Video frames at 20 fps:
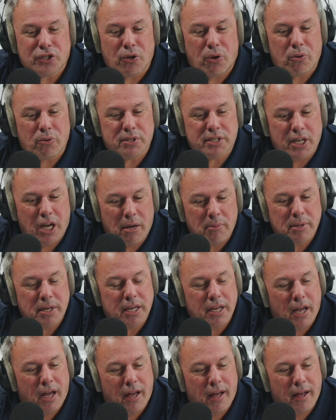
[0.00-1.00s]
So tell
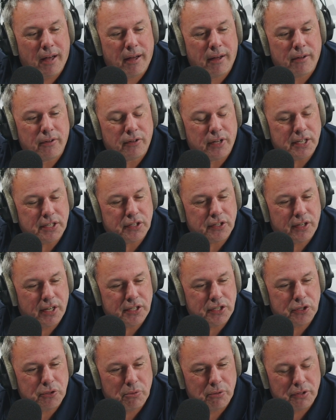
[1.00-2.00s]
me,
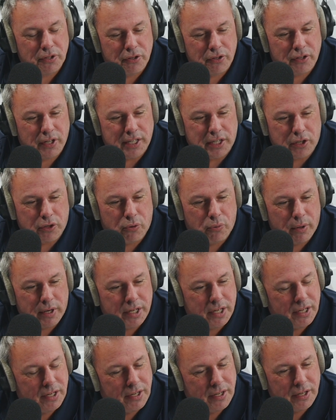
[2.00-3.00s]
let's do a little like
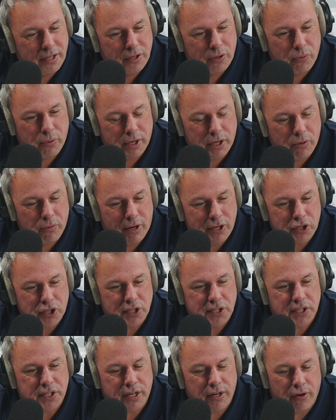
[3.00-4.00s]
quick
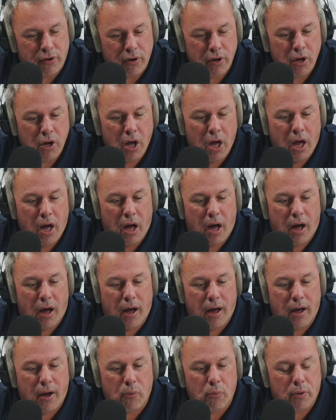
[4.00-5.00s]
questions here.
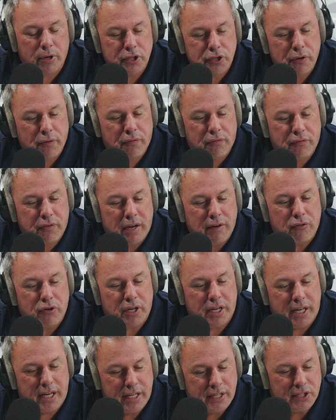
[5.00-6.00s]
What is your
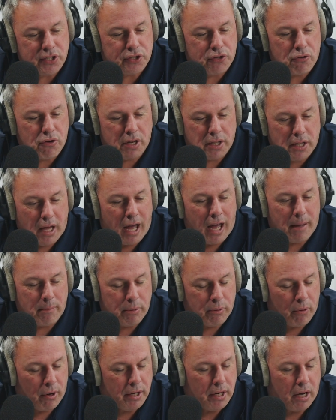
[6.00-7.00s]
favorite insert in the
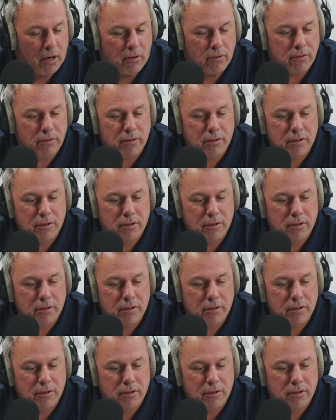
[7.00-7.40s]
hobby right now?